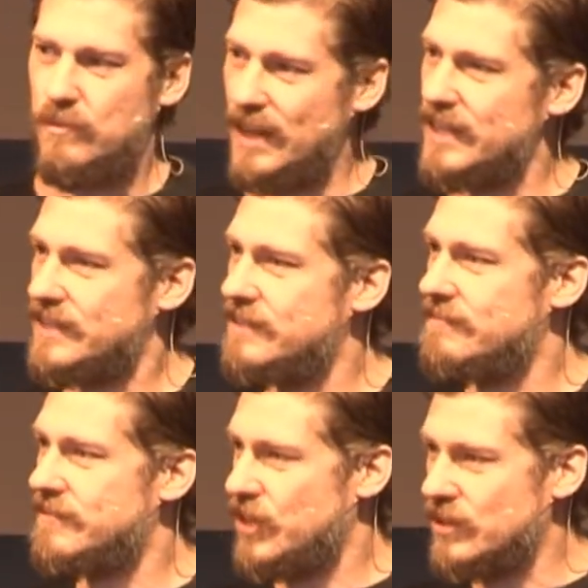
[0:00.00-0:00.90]
well, it
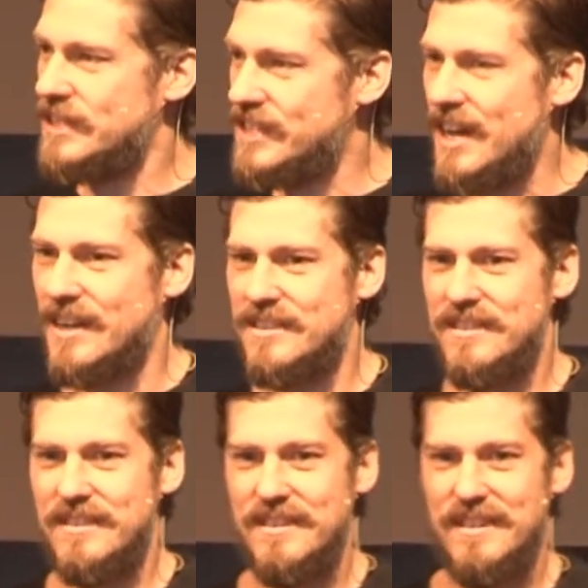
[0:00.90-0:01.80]
totally sucks.
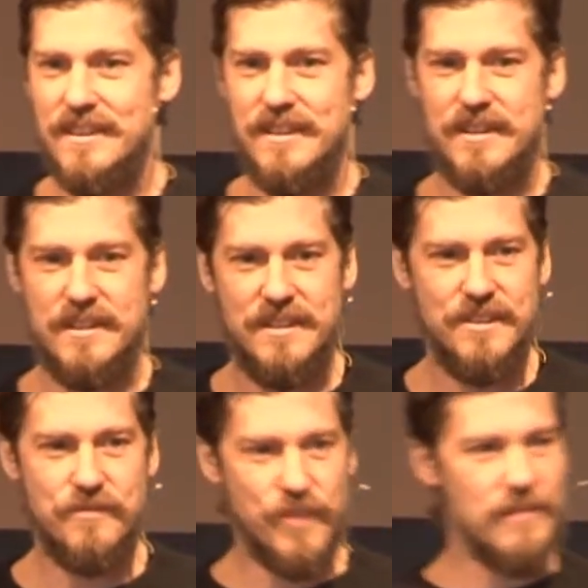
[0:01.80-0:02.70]
It's full of